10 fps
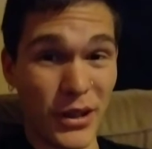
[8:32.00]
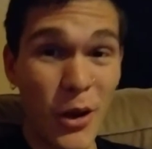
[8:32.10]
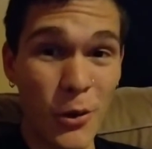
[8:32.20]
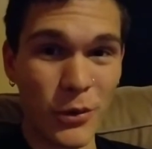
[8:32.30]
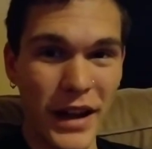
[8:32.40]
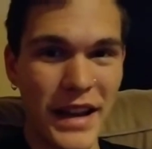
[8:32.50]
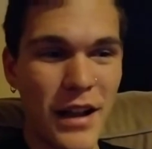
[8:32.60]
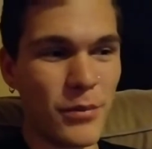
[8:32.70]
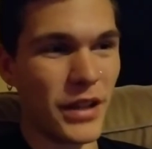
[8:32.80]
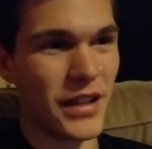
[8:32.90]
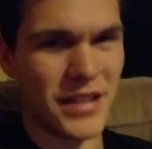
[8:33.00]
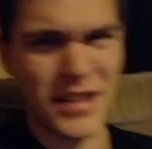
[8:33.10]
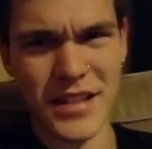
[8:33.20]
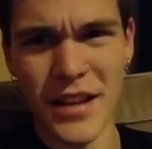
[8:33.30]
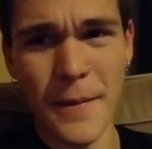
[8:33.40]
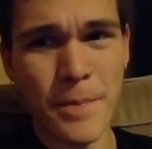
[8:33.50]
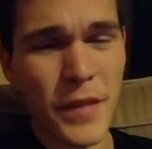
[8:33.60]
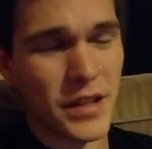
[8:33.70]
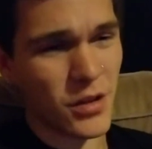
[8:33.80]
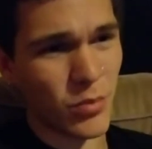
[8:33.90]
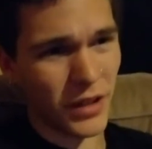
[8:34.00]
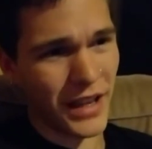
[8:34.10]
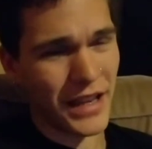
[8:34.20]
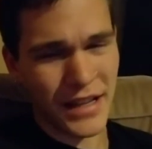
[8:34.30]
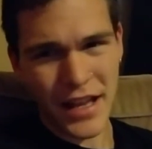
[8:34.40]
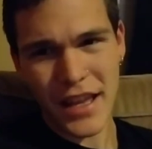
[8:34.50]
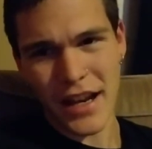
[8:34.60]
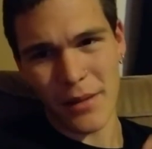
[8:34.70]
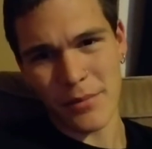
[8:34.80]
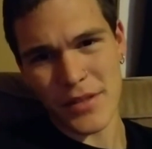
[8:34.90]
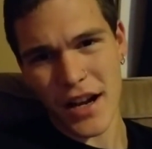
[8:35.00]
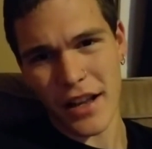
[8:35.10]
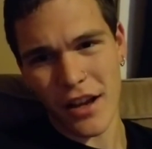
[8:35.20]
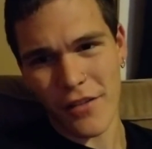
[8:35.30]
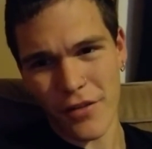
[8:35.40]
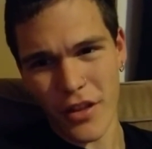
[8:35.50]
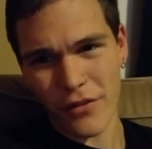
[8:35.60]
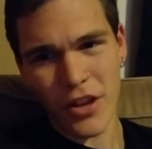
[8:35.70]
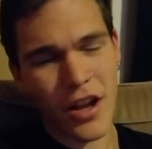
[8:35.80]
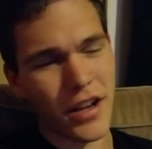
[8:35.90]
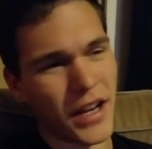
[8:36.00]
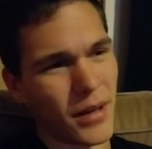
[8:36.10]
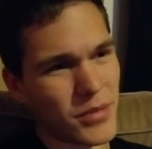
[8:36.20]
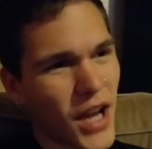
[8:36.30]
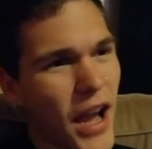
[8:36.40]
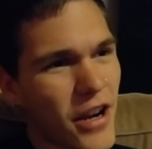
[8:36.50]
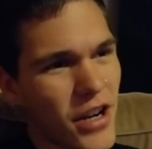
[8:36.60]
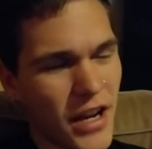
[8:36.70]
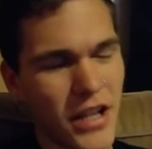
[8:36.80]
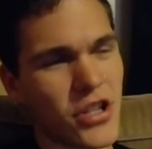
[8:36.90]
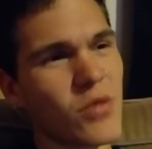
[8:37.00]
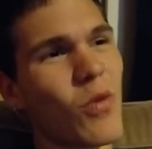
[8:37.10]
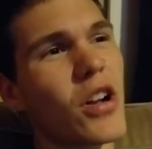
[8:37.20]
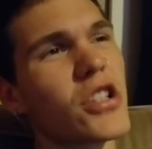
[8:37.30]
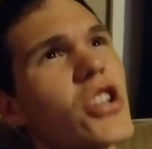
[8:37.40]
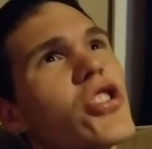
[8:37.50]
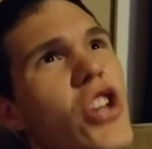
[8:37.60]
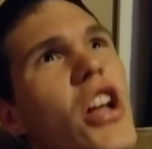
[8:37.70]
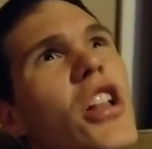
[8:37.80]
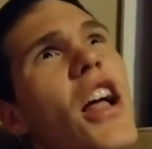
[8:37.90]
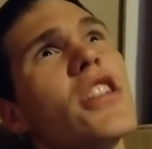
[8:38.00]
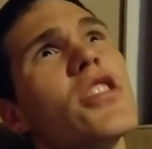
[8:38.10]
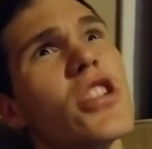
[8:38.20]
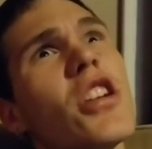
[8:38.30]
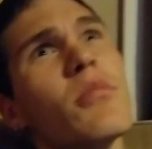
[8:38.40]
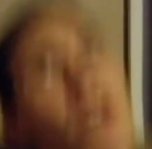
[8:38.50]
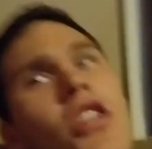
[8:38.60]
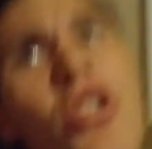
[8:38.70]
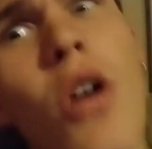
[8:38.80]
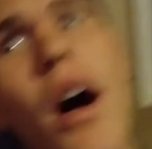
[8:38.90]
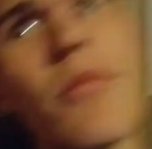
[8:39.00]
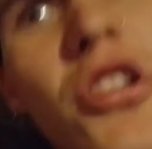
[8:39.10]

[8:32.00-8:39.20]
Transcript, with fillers: low right now because it's super late at night and I'm signing off for the vlog and I'm tired and I just want to chill and sleep so I'm